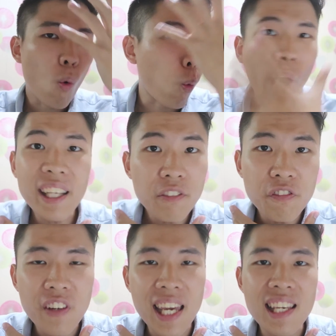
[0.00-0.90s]
White
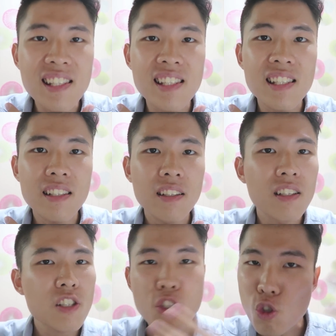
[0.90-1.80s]
face,
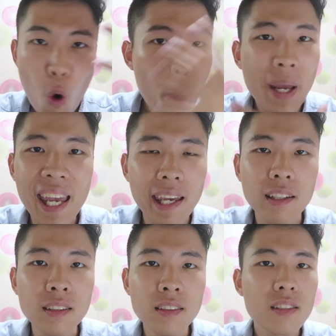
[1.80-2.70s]
so
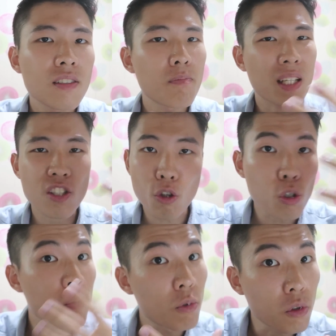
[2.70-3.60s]
pale, but so
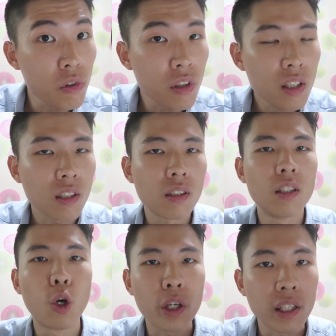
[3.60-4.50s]
smooth
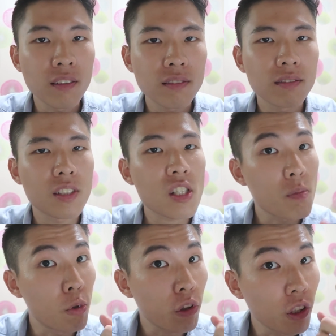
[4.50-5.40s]
looking.
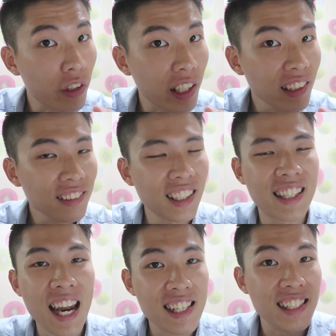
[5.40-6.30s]
Smooth looking,
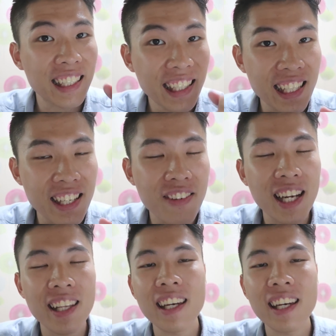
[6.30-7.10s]
that is the key right